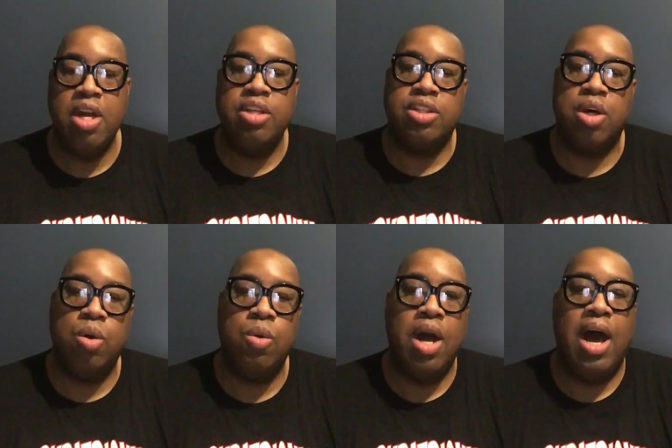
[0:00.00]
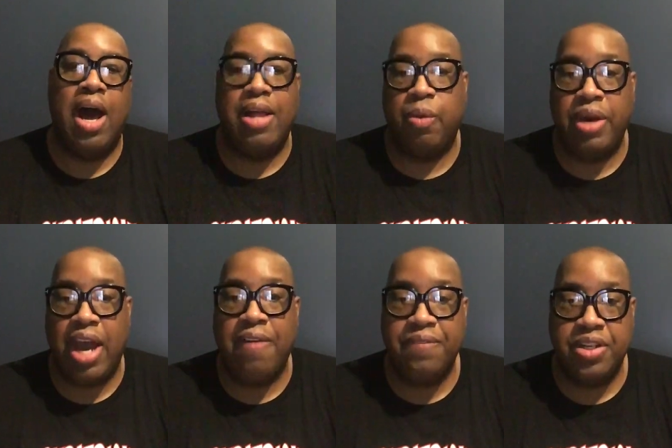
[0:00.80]
So the way
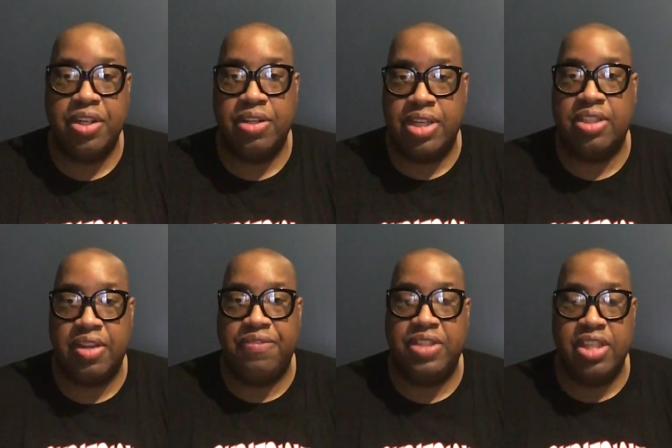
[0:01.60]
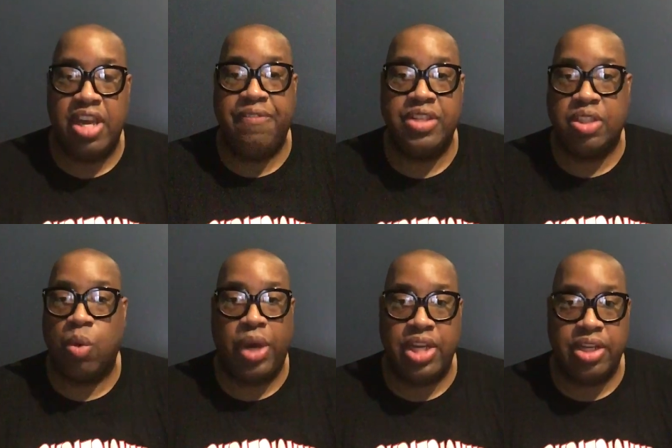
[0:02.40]
I figured is if it's a
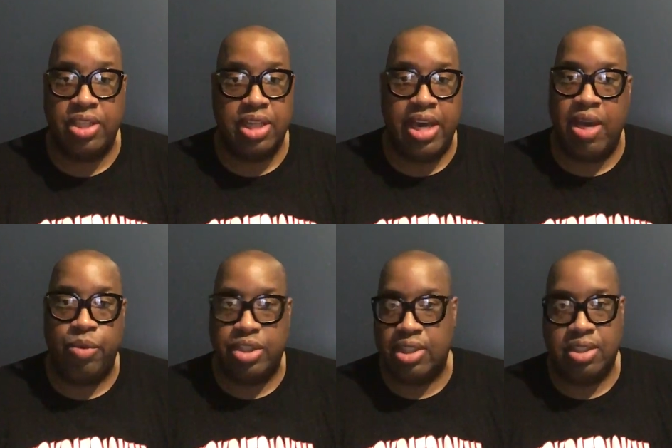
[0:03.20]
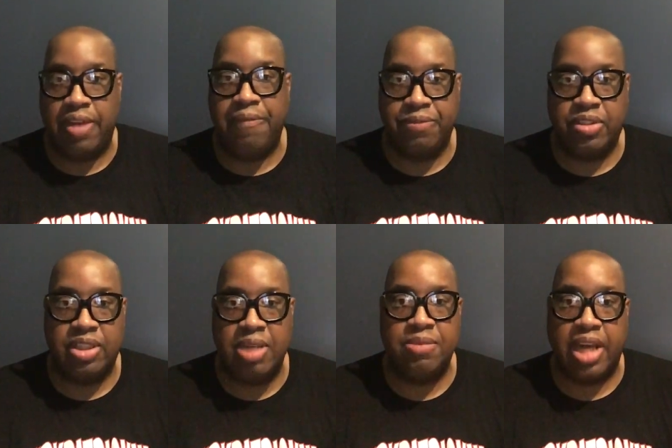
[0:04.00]
weighted exam, which it
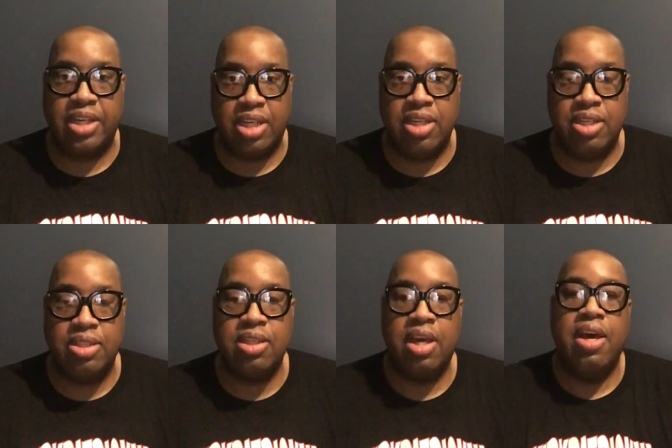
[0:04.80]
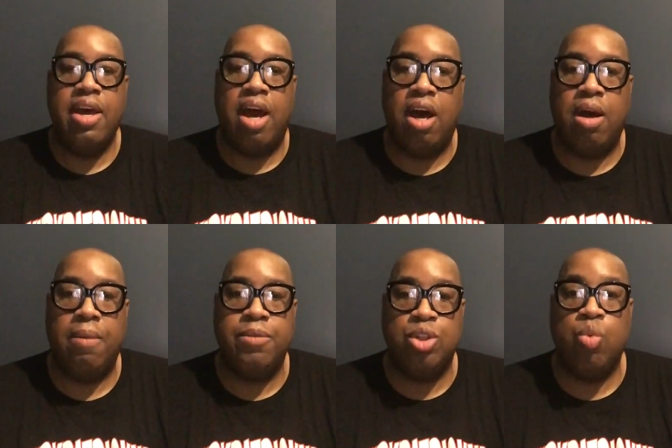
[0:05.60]
seems like it is,
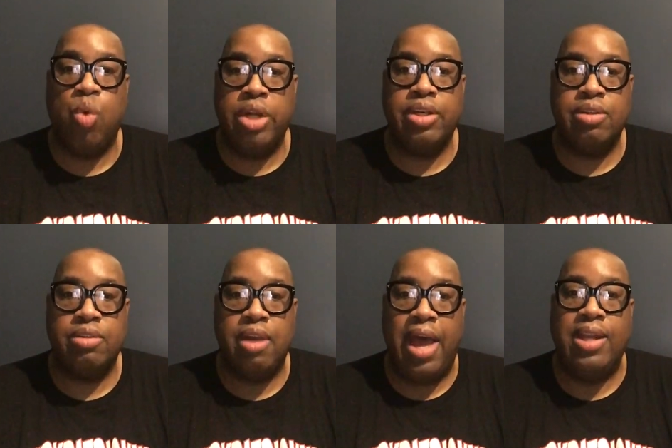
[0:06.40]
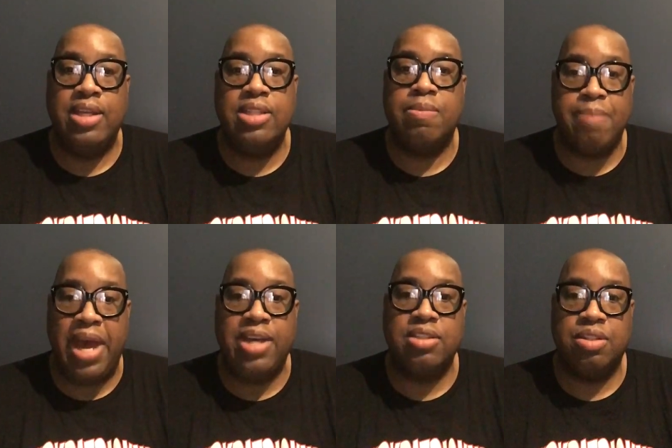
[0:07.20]
you want to at least
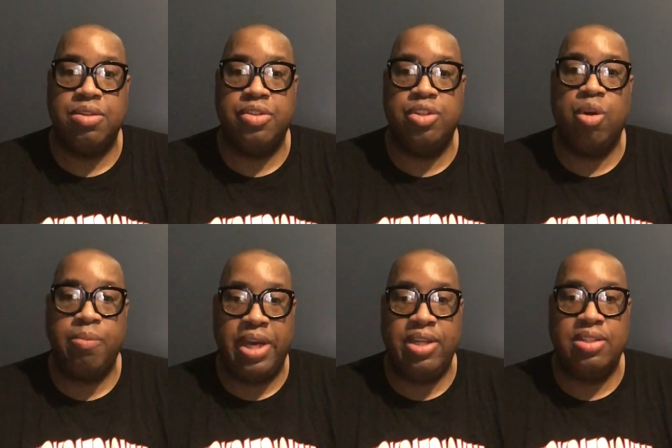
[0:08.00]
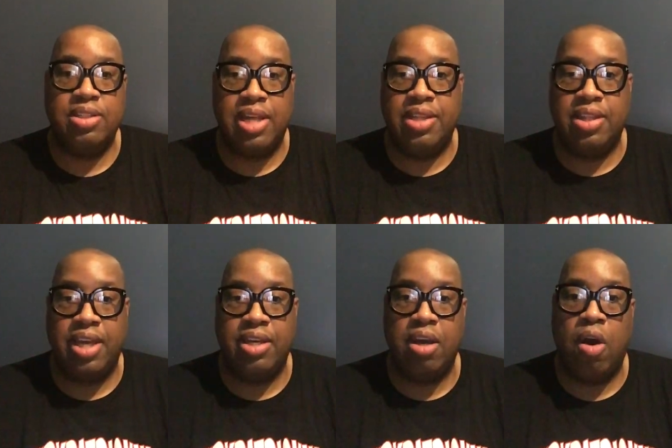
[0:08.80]
master the domains that
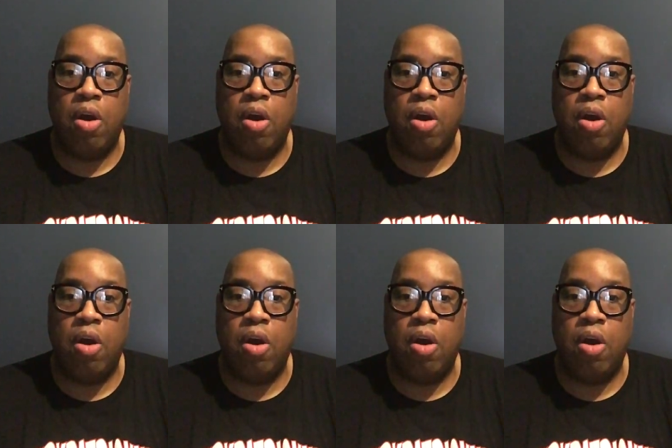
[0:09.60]
they